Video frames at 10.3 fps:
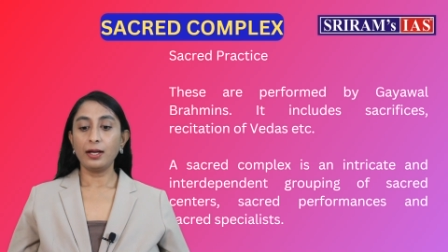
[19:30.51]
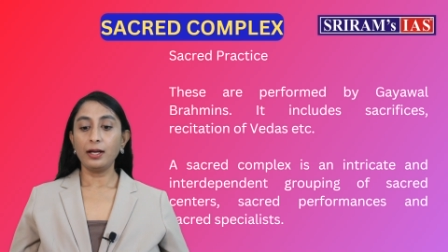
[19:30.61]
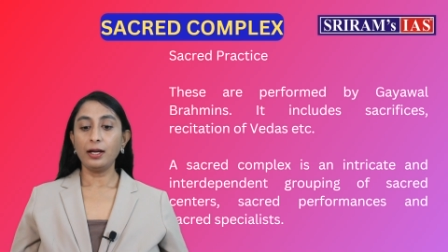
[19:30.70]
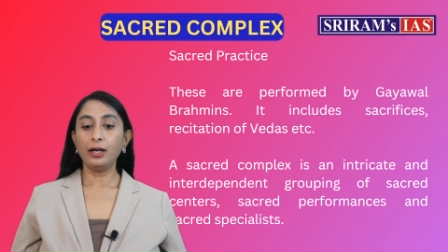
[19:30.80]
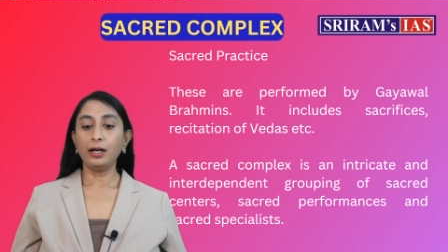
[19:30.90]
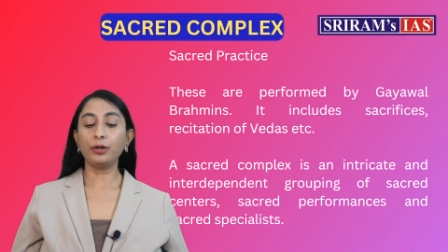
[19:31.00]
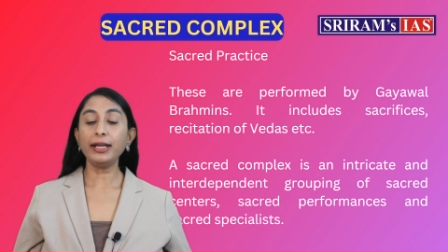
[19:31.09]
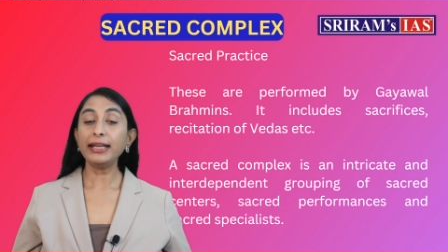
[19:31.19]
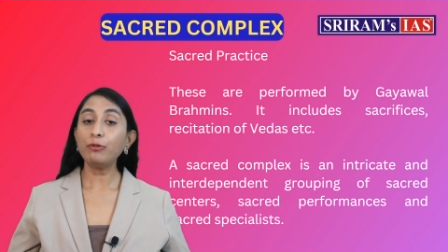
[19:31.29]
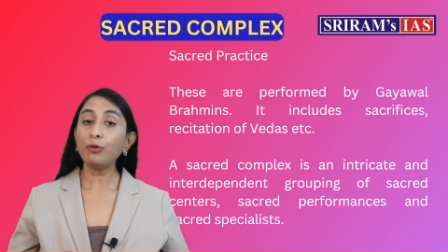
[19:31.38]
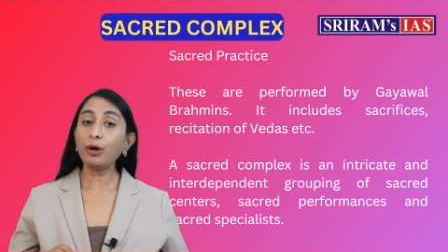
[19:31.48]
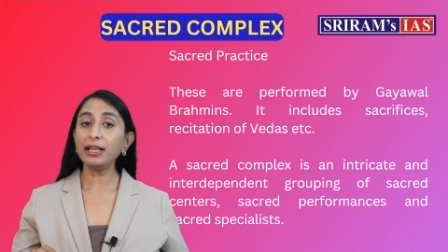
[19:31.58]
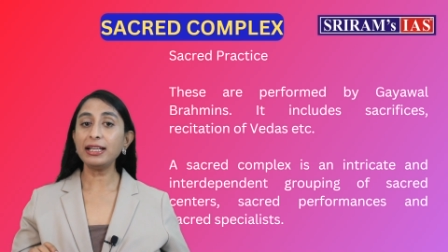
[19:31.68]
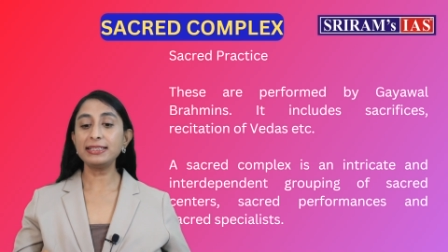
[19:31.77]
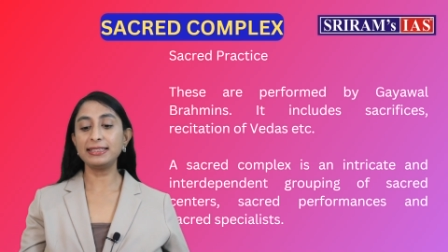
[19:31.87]
Okay, what does
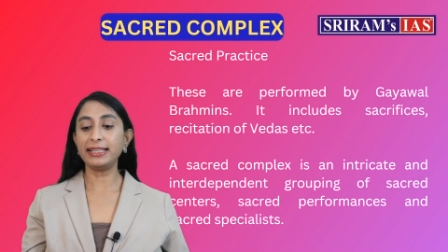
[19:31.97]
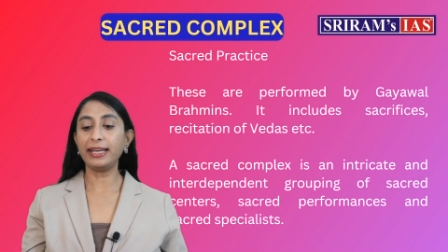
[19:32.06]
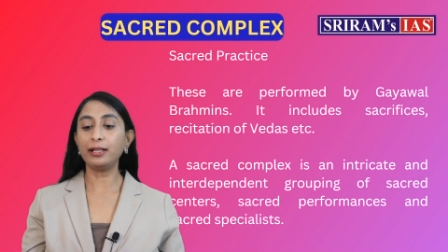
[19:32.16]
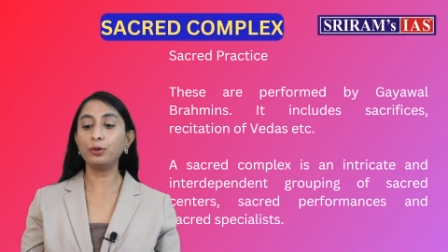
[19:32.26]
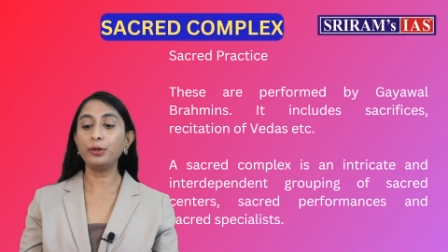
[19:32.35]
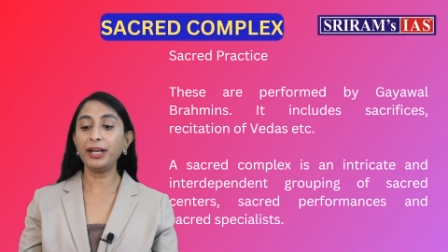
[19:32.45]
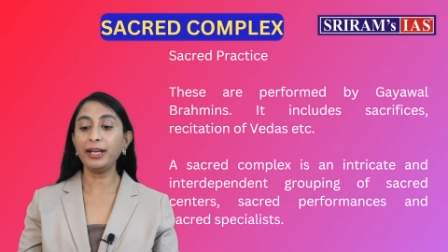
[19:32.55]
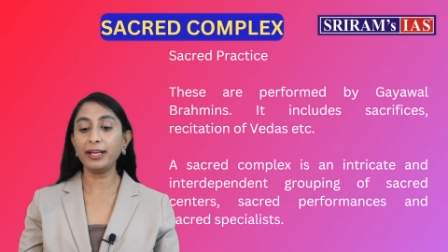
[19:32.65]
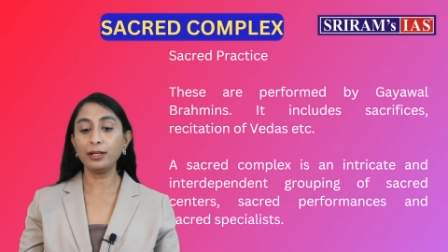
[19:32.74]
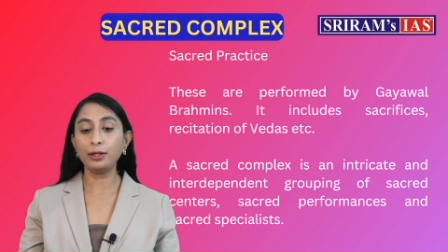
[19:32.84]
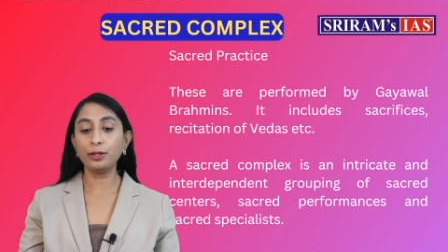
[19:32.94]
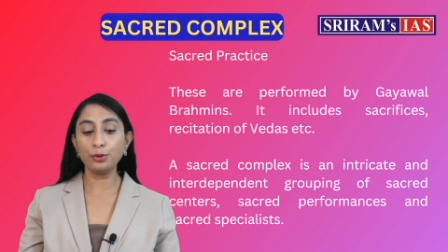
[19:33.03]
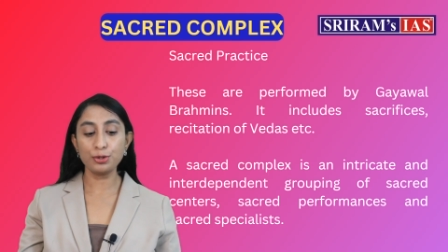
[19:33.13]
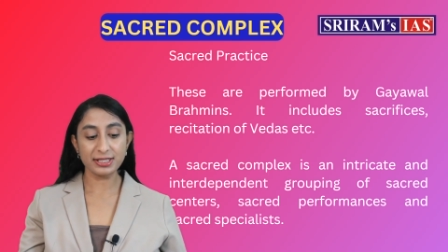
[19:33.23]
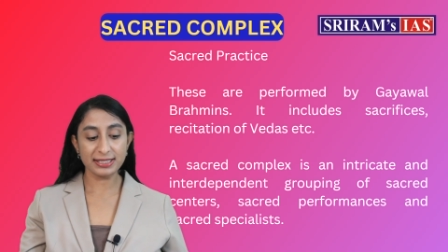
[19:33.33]
this include? It includes
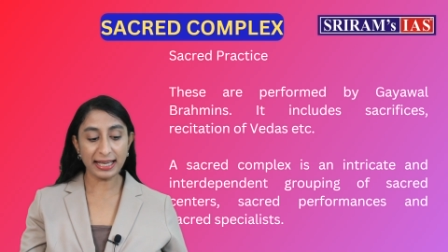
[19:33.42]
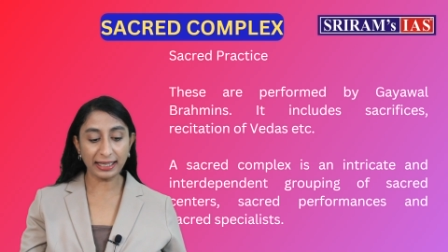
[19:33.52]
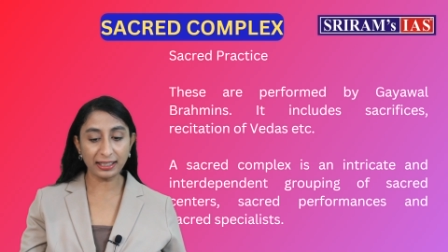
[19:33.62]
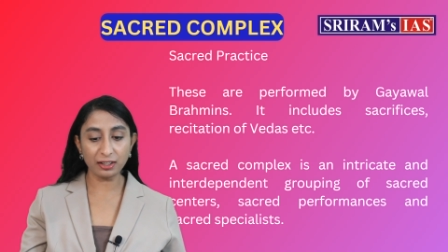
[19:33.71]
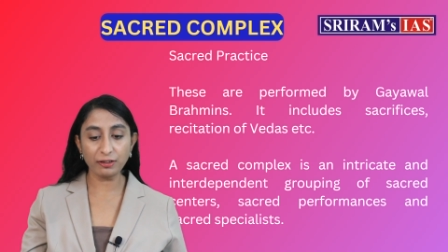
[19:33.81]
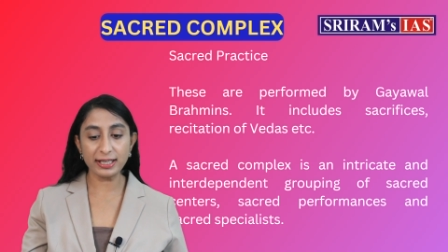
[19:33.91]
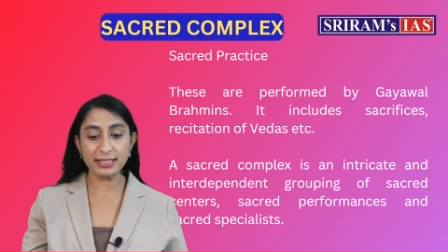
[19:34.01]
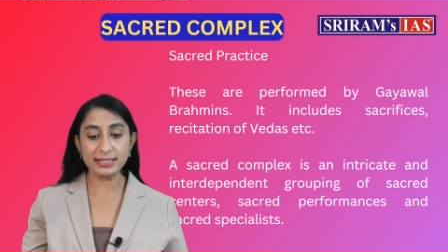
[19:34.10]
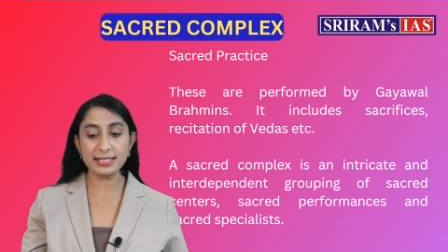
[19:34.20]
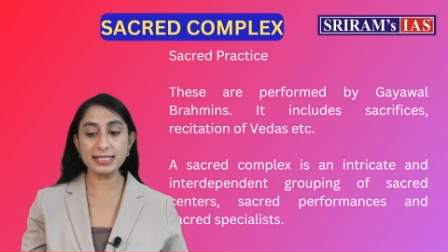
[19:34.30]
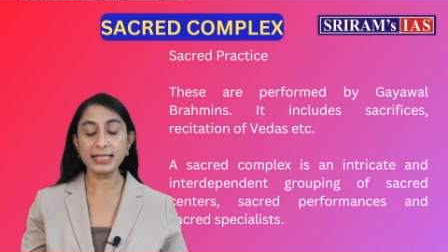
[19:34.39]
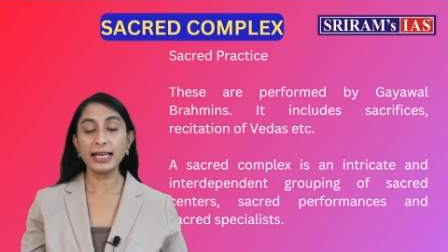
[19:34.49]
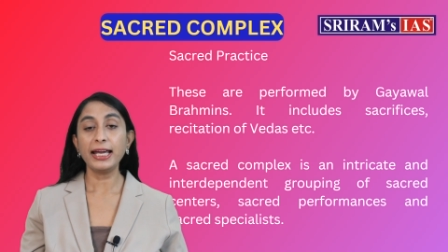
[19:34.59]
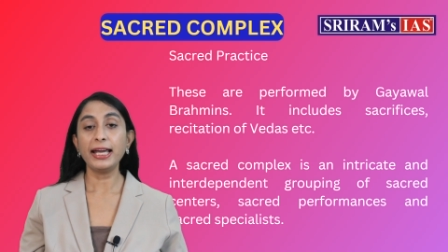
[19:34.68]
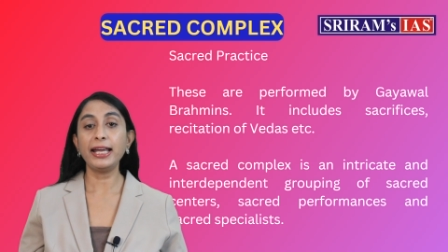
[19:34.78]
sacrifices,
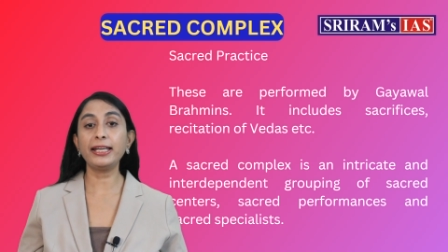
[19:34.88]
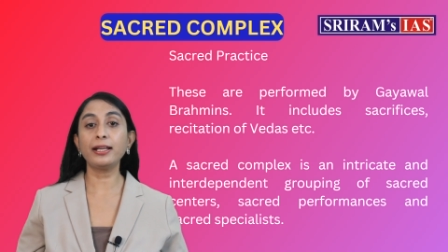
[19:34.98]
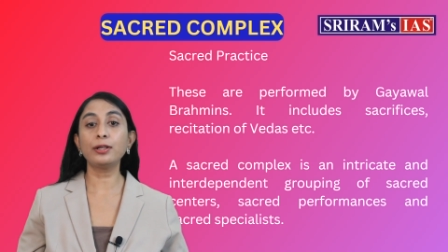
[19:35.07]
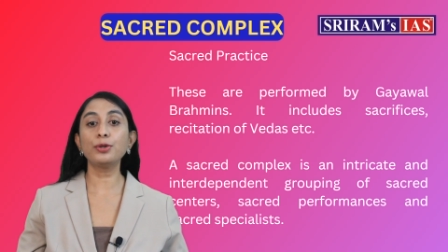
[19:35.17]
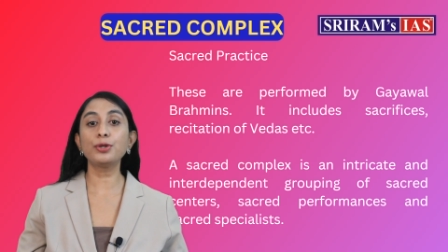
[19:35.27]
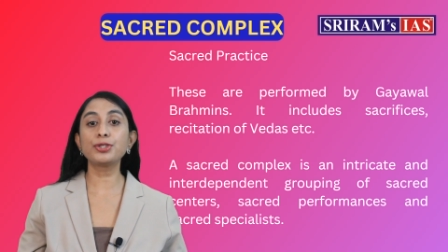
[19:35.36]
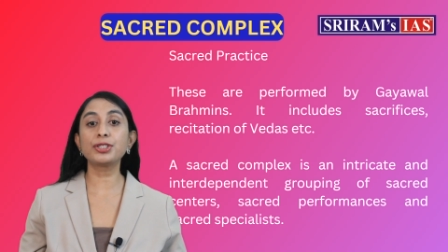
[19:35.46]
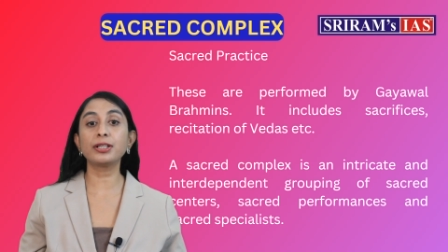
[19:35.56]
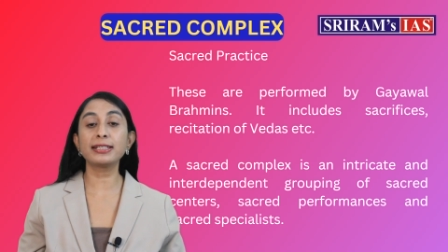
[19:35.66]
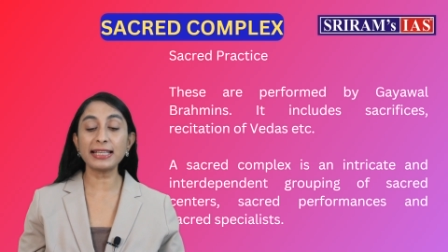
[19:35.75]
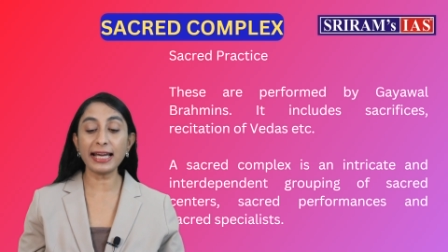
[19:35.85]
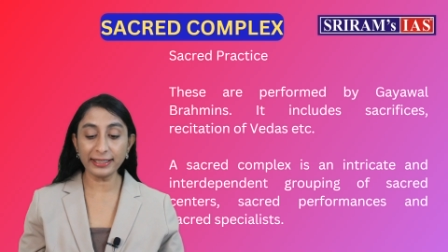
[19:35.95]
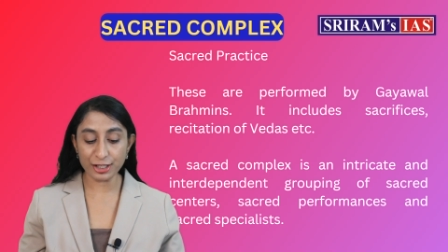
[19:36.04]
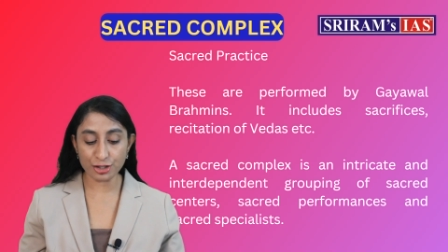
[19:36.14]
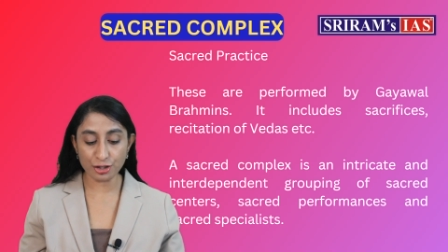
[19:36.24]
it includes
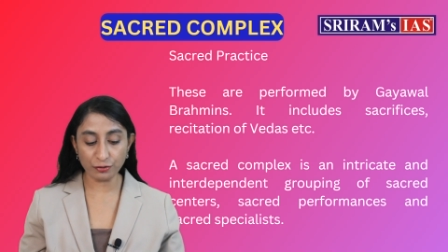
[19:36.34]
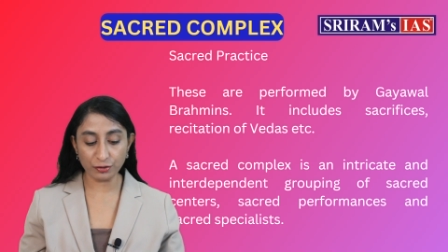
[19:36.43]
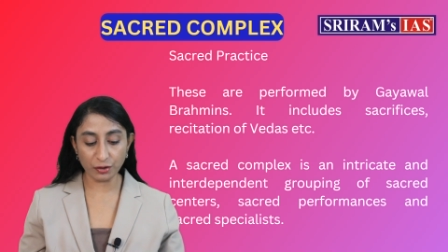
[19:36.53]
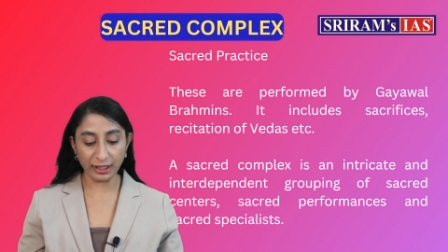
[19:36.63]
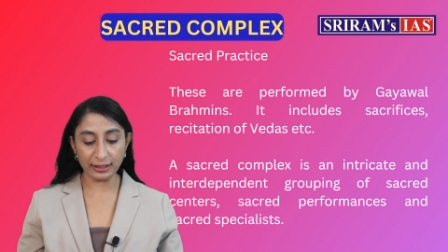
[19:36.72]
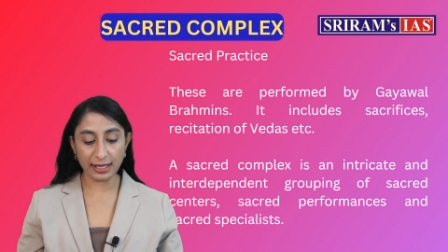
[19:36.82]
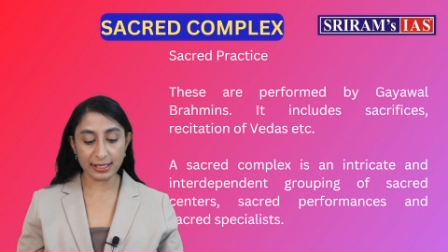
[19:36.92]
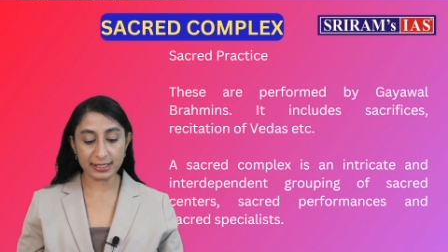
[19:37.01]
recitation of the Vedas,